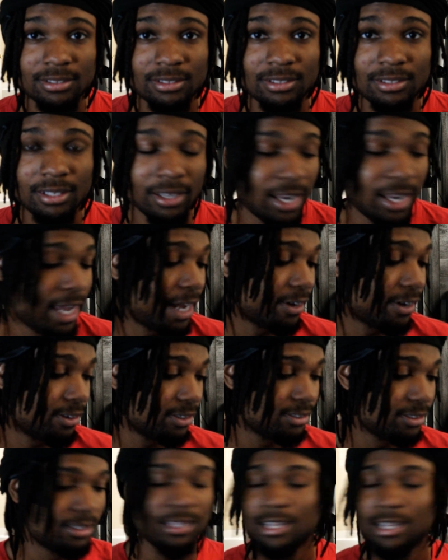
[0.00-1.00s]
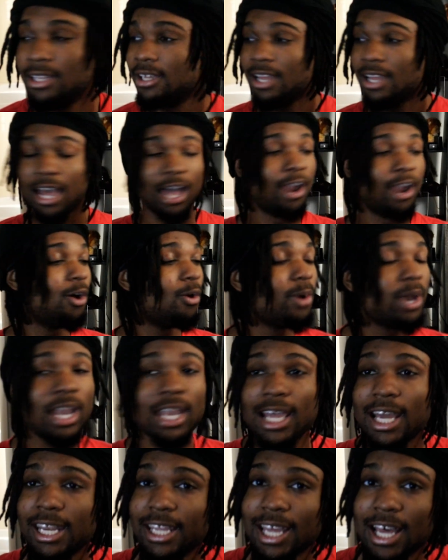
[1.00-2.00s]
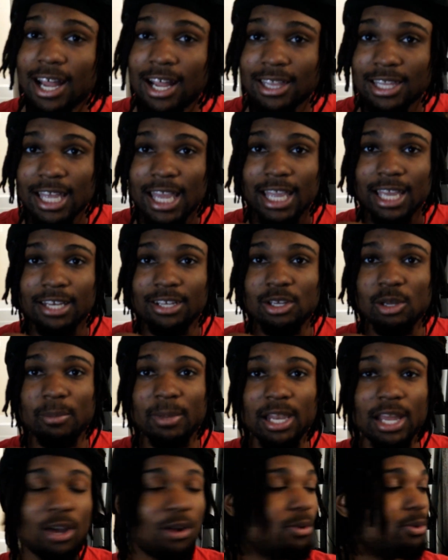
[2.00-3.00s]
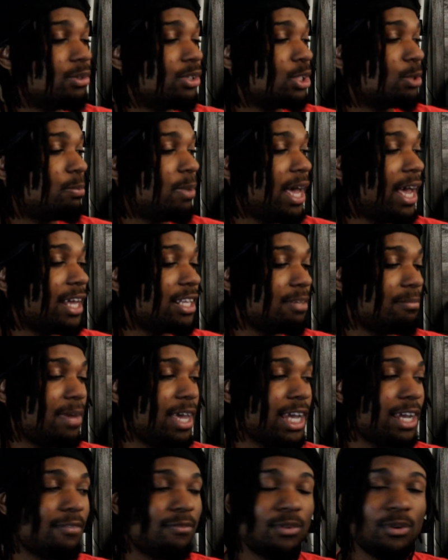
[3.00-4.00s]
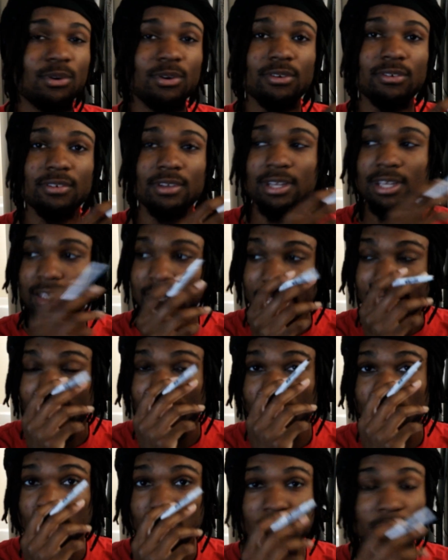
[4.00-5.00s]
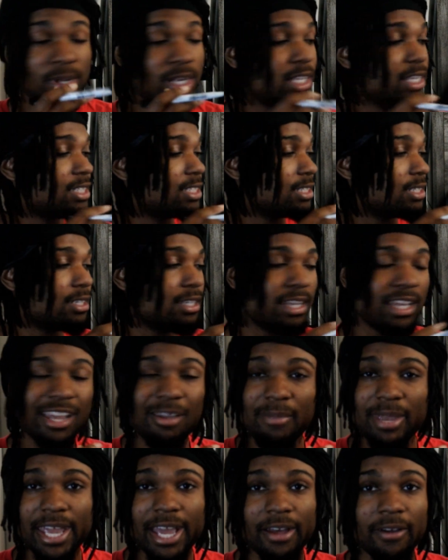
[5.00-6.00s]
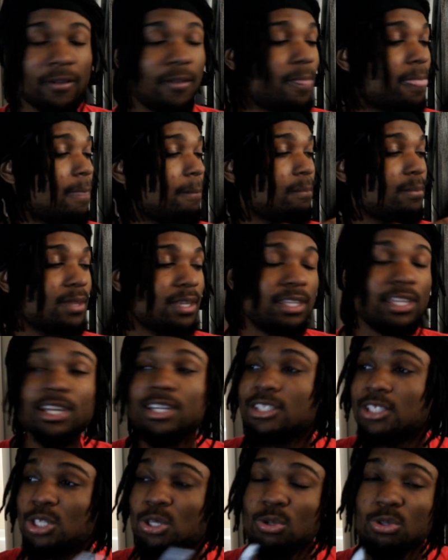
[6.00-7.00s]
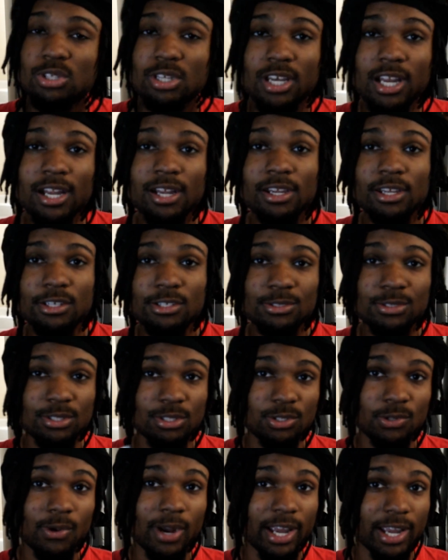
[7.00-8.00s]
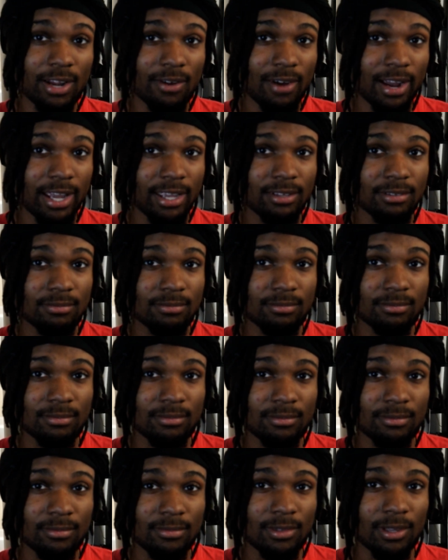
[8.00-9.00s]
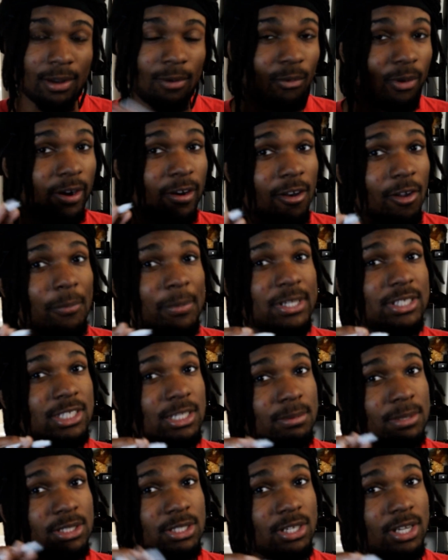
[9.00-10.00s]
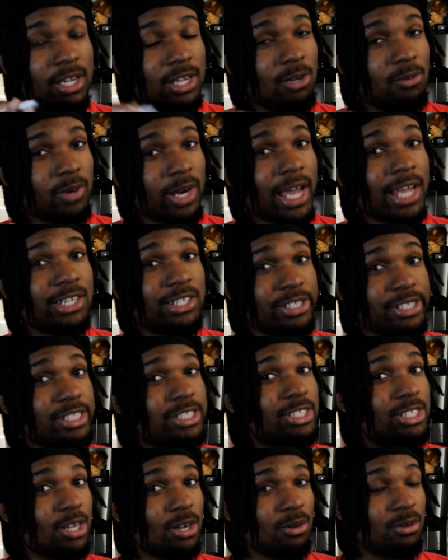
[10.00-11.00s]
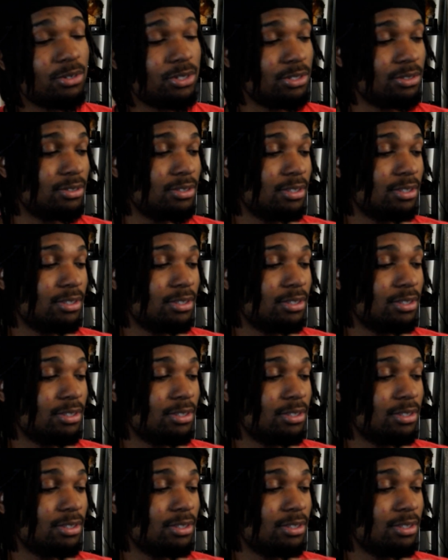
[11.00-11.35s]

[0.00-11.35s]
Now, I know what a lot of y'all thinking. You're going to be like, oh, just pass it back and forth. Yeah, cool. But listen, hear me out. There's two scenarios you can do right here, right? One of them is similar to the other one I just told you.